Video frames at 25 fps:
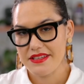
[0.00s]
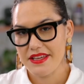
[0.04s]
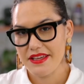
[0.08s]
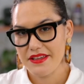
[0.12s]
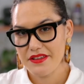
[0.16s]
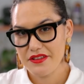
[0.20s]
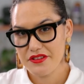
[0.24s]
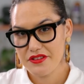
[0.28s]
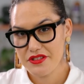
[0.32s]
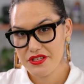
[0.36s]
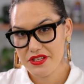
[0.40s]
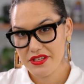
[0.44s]

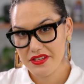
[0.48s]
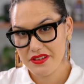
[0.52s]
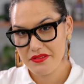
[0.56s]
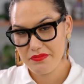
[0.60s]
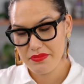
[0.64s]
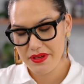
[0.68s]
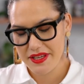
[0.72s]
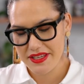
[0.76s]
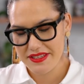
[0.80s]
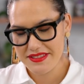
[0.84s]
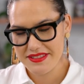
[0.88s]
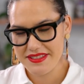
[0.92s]
take your
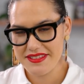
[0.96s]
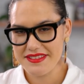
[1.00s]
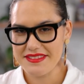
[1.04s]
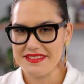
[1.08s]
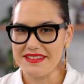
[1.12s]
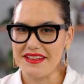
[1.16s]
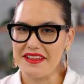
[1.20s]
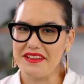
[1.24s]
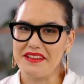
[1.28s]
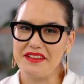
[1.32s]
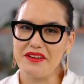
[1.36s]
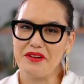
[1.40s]
chicken
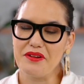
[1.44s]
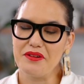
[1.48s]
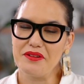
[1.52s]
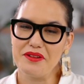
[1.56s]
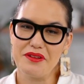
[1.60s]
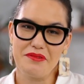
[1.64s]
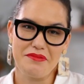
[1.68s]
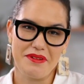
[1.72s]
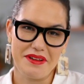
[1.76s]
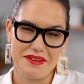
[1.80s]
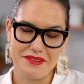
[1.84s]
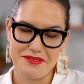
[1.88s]
pieces. Now the
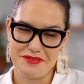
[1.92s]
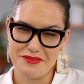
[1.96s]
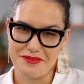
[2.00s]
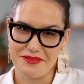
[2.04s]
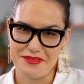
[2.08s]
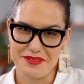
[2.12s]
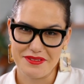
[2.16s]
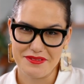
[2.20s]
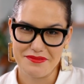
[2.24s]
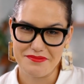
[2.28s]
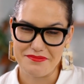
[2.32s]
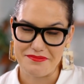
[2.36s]
only way to
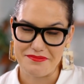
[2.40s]
do this